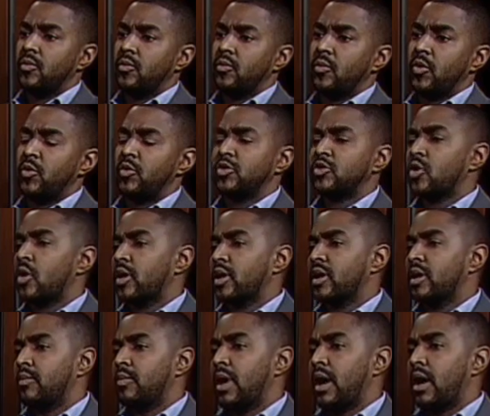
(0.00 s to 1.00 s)
we were talking
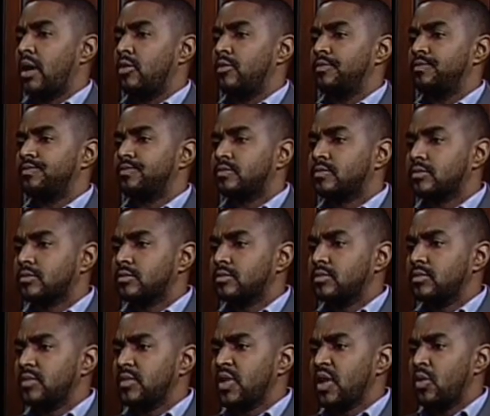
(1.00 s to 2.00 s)
about
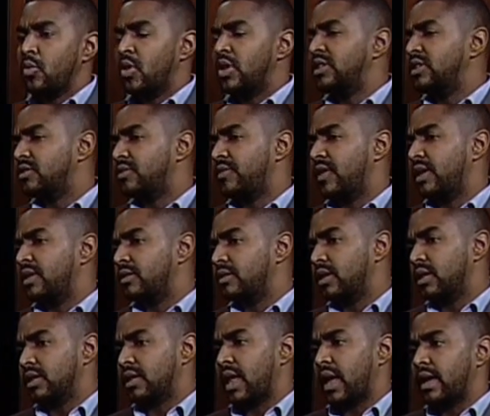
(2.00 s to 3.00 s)
what does faith
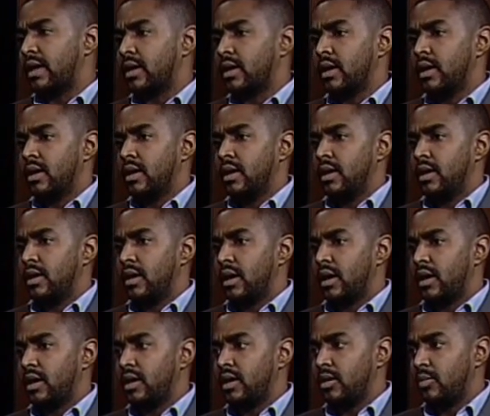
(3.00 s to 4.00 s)
look like
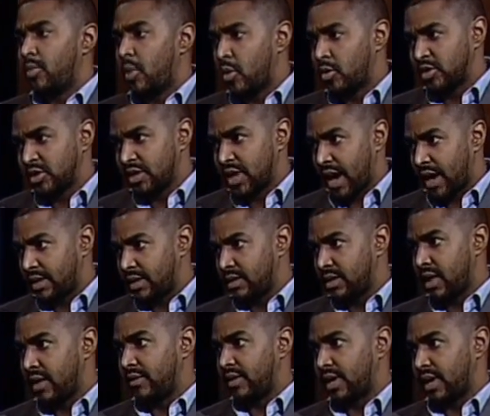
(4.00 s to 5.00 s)
in a post
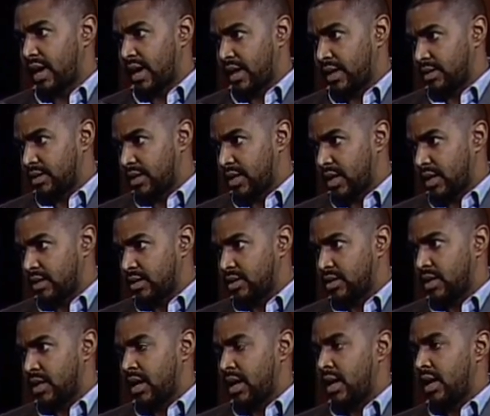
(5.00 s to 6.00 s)
9/11
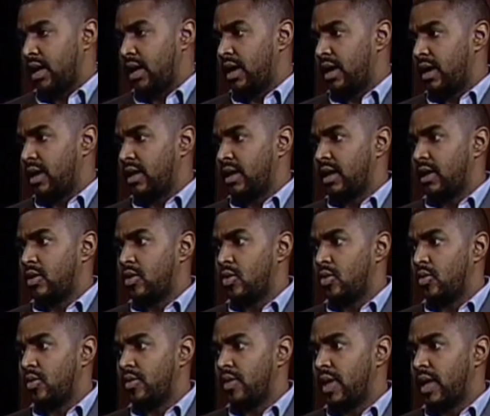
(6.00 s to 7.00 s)
context, and I
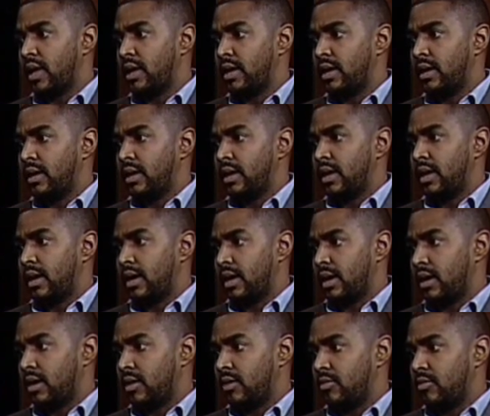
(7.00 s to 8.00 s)
know that
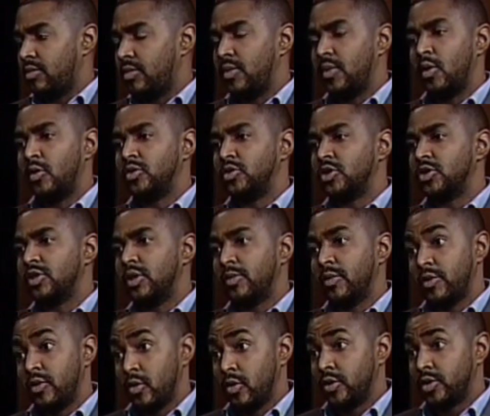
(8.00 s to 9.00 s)
those are some
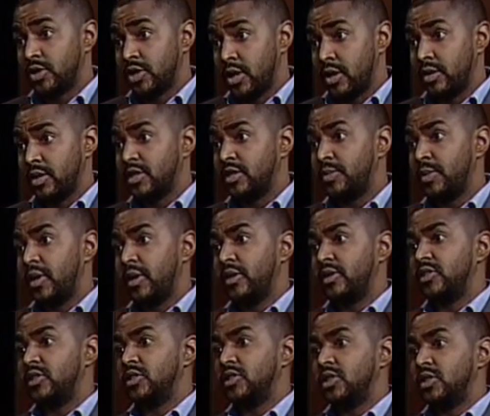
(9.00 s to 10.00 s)
of your shared
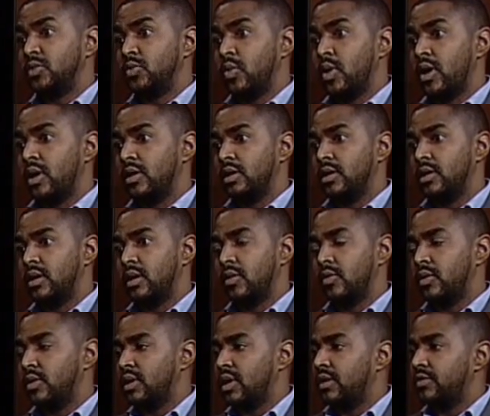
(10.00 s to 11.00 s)
experiences as well, and
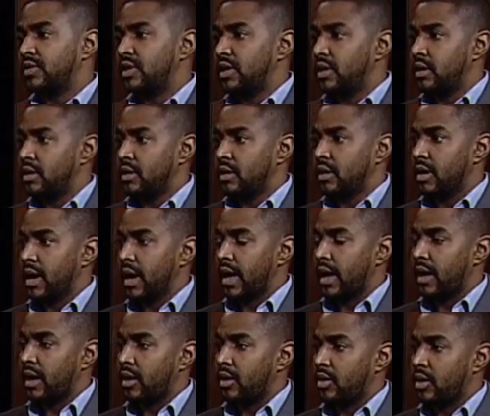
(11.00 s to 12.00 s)
would love to hear
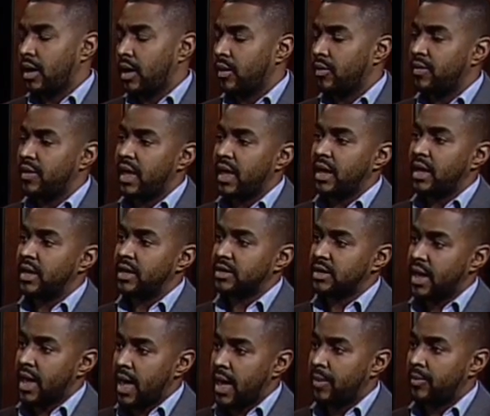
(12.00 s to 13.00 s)
how that has
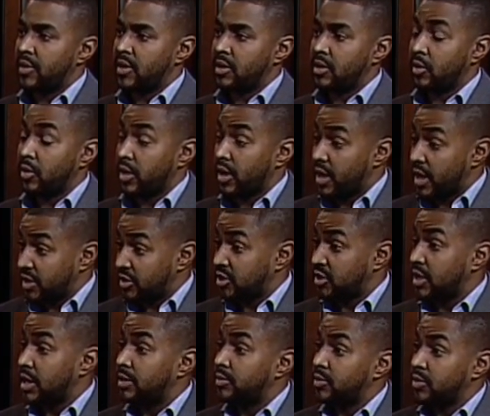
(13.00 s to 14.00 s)
happened or has
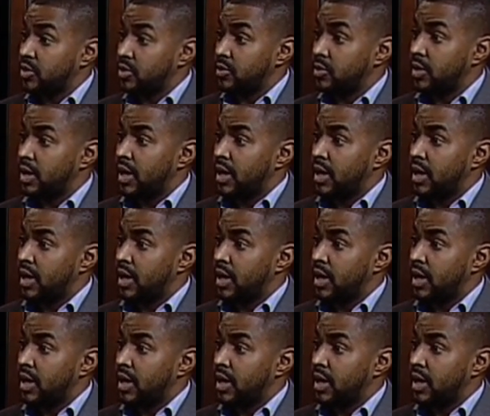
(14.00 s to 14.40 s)
shaped you